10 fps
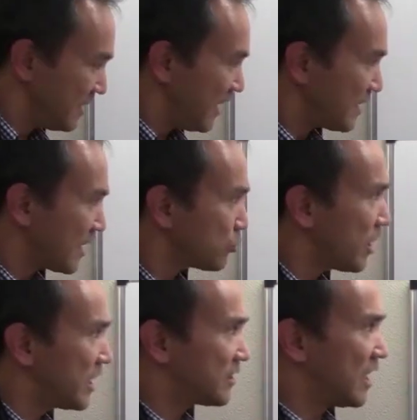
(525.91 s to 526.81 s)
And that's
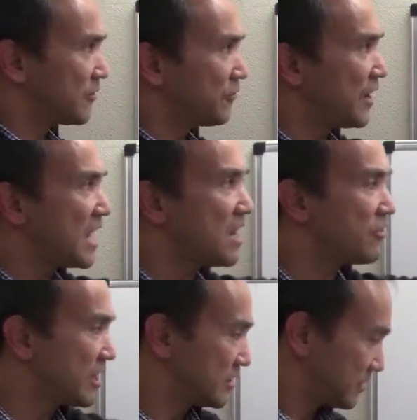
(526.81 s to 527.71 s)
why it
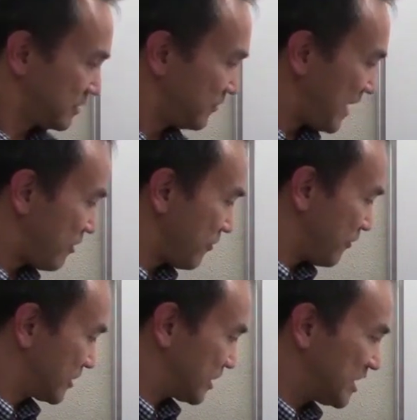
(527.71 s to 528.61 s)
varies. The value
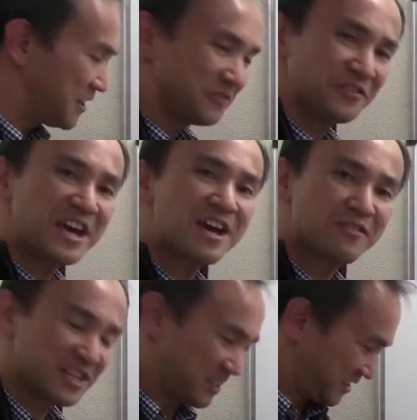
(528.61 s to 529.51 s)
for C
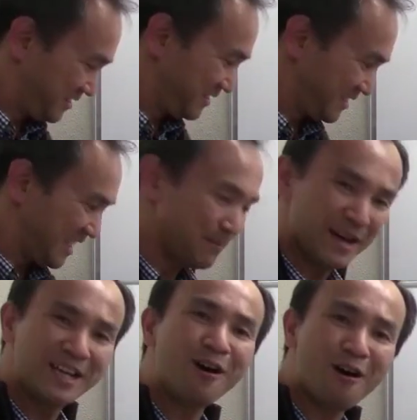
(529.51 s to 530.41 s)
varies
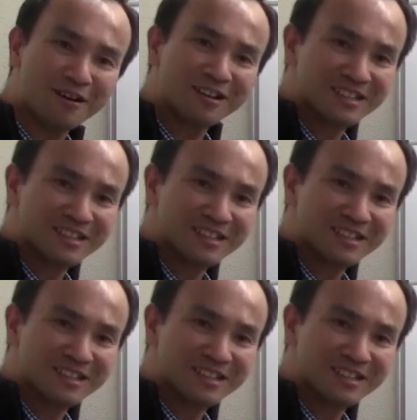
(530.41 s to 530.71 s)
depending on